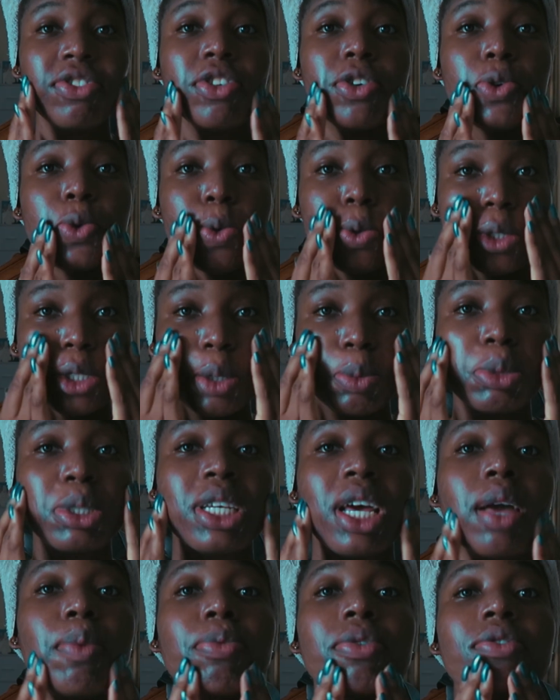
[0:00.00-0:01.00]
feels some
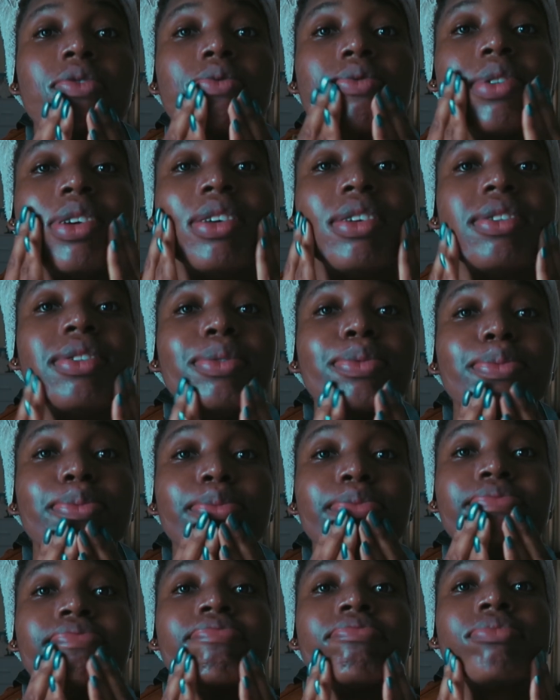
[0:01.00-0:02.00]
type of way.
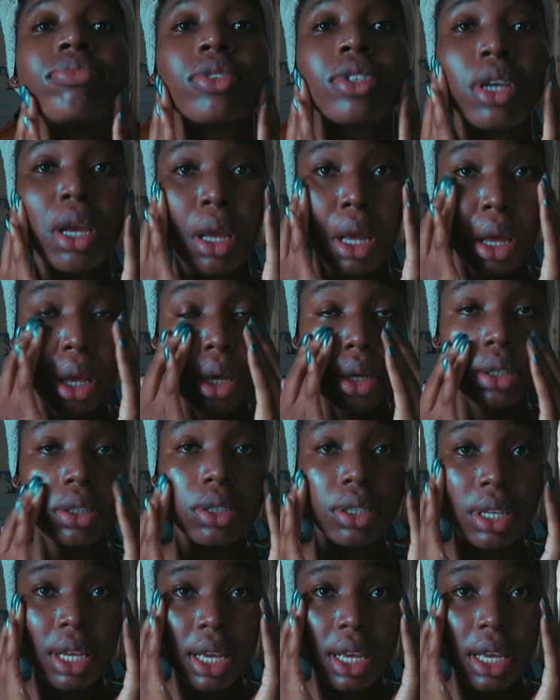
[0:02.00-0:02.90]
So